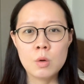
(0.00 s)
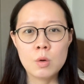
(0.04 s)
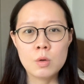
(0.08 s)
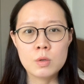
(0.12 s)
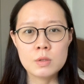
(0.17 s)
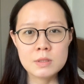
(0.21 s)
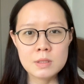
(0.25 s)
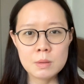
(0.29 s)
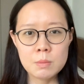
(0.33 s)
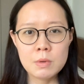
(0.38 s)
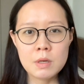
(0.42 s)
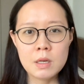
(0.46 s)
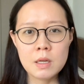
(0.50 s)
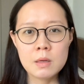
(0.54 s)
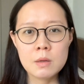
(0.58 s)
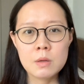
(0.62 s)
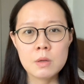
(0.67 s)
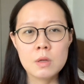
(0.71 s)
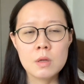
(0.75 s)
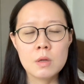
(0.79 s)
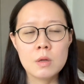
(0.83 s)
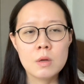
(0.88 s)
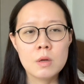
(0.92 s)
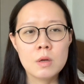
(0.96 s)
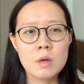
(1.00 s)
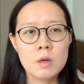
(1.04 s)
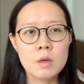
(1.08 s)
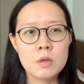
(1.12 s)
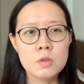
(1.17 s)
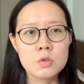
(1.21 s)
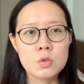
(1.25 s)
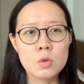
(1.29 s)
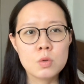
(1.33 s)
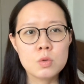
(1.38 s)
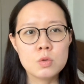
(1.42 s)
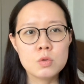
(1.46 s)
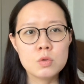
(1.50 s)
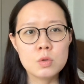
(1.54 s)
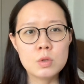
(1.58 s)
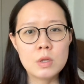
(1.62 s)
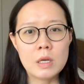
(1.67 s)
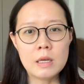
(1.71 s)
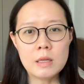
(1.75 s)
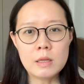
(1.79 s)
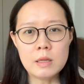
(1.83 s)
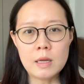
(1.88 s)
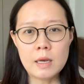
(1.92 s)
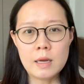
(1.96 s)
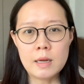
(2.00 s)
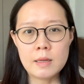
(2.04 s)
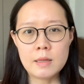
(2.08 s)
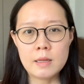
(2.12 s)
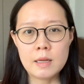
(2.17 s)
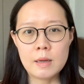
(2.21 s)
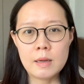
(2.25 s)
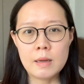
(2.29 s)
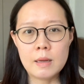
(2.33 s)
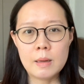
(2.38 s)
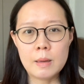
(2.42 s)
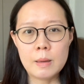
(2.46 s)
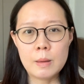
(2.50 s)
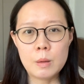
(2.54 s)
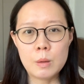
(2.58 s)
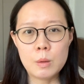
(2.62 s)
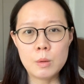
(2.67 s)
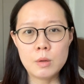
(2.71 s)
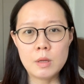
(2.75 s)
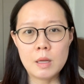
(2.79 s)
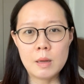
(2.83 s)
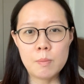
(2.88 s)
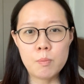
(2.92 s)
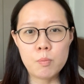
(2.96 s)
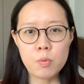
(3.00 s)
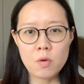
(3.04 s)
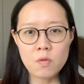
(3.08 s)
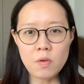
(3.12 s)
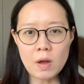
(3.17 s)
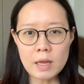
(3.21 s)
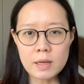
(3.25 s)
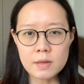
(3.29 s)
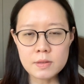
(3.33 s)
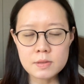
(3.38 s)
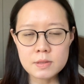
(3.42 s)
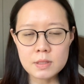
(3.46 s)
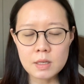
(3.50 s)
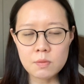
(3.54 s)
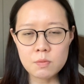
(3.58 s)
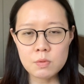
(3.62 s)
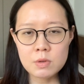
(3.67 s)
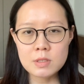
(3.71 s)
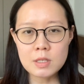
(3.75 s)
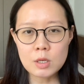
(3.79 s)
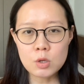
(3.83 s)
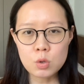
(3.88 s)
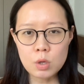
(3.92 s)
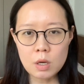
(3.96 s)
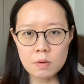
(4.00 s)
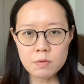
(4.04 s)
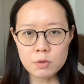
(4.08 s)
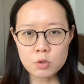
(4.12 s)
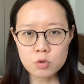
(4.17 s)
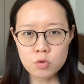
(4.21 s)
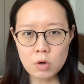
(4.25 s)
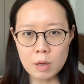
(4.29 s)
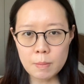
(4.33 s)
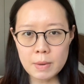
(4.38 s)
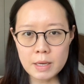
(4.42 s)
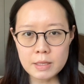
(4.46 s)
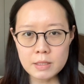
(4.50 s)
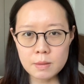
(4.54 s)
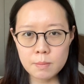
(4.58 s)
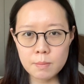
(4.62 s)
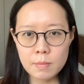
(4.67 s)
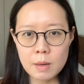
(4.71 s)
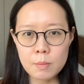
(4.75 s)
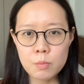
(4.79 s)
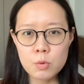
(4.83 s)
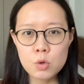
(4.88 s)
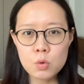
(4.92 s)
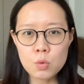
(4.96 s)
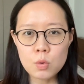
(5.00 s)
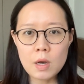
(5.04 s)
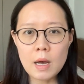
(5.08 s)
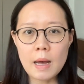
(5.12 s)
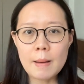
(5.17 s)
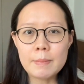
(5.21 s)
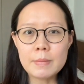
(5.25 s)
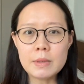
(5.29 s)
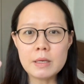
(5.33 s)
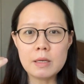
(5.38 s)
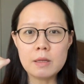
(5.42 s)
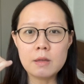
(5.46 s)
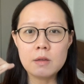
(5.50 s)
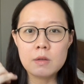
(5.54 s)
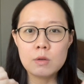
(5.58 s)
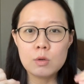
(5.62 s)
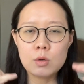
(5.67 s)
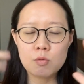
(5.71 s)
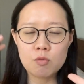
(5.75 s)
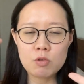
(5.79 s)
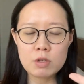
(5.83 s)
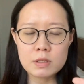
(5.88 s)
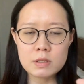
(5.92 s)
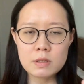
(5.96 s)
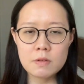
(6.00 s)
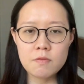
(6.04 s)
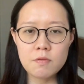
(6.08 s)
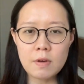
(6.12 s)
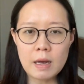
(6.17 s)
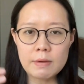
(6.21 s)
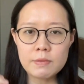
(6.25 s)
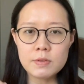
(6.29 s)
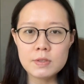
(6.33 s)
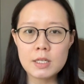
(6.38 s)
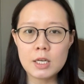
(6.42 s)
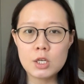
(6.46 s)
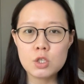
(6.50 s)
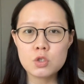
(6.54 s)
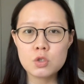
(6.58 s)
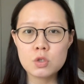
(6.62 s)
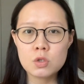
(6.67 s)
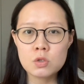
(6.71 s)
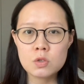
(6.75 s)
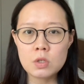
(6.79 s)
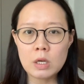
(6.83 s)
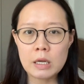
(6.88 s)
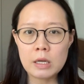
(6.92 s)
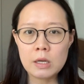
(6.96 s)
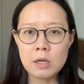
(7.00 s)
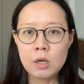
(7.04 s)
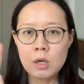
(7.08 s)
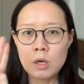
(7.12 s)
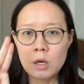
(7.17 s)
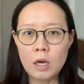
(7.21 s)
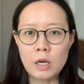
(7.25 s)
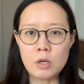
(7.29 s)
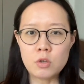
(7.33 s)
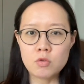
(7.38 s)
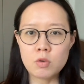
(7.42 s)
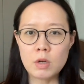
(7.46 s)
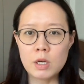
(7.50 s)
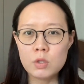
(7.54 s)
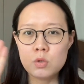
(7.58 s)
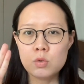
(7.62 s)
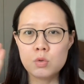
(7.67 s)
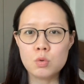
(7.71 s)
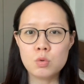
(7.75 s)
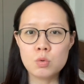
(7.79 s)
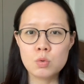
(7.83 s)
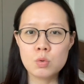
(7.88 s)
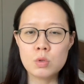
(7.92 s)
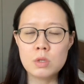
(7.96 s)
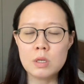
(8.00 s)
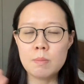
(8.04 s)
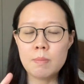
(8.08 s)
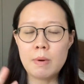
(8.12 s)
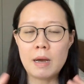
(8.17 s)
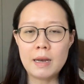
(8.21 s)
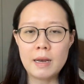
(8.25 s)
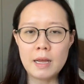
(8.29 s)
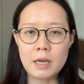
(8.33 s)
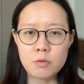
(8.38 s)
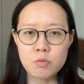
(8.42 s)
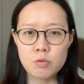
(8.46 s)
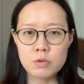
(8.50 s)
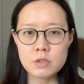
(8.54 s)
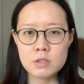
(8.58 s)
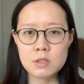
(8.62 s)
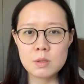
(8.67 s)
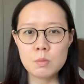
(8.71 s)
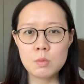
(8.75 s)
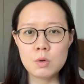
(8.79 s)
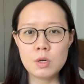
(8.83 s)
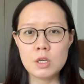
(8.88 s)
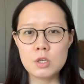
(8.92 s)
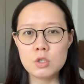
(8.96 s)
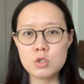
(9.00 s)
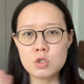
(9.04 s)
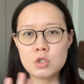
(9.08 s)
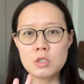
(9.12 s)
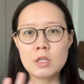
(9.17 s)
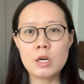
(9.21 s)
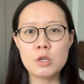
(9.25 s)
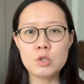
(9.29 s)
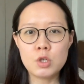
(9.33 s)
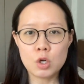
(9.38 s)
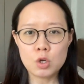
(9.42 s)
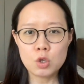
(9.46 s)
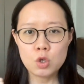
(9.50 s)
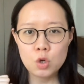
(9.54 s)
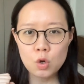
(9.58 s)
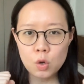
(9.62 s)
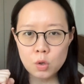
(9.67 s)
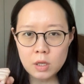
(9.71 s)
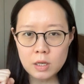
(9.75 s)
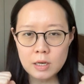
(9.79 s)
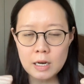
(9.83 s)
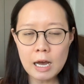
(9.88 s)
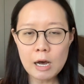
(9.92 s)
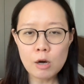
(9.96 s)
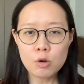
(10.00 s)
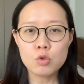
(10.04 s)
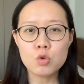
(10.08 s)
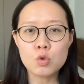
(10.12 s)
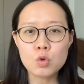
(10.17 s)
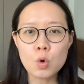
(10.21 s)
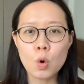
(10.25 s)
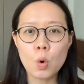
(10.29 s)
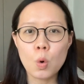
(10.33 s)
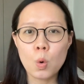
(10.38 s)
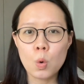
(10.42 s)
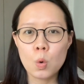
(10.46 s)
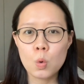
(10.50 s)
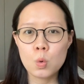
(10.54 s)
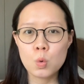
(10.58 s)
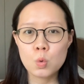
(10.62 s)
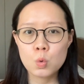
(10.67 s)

similar. So they provide a service that you have a traumatic memory, you come in, you receive 5 sessions. I try to do the bilateral stimulation, now you're cured, and out you go.